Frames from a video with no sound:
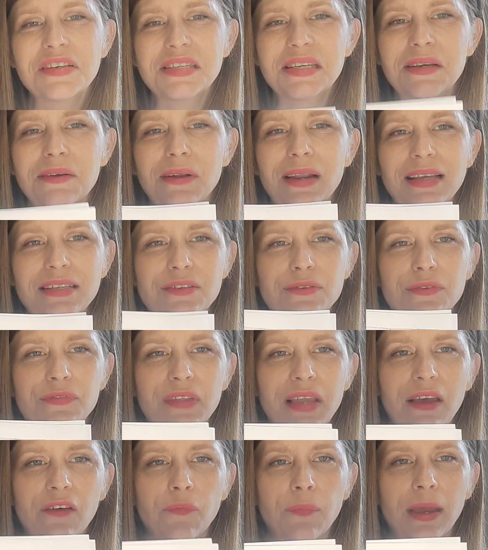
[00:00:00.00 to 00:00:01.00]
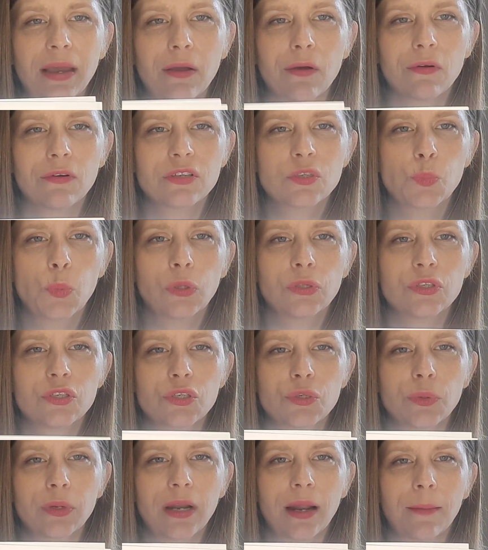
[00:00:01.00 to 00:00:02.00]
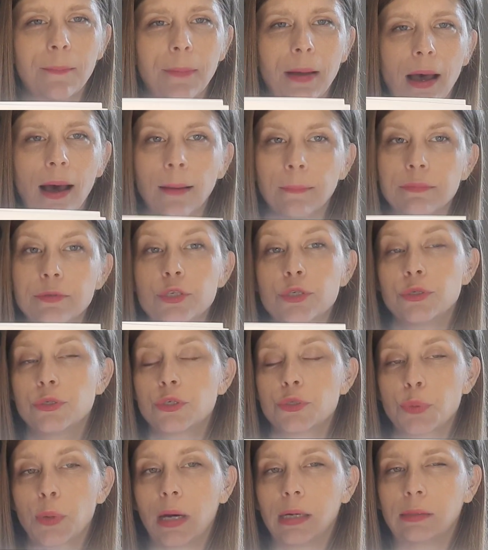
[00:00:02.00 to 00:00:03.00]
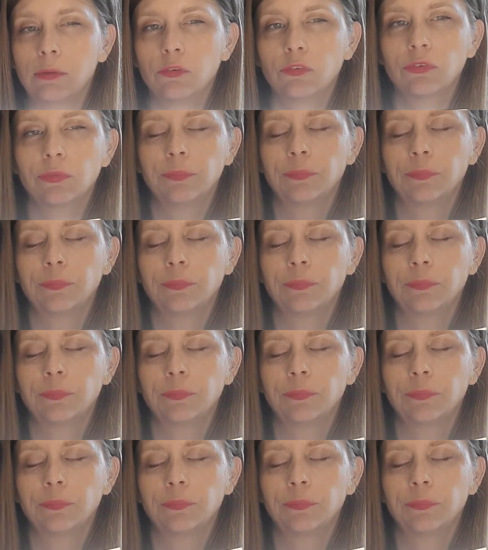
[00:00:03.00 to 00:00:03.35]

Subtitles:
single letter of the alphabet corresponds to a number up to 12.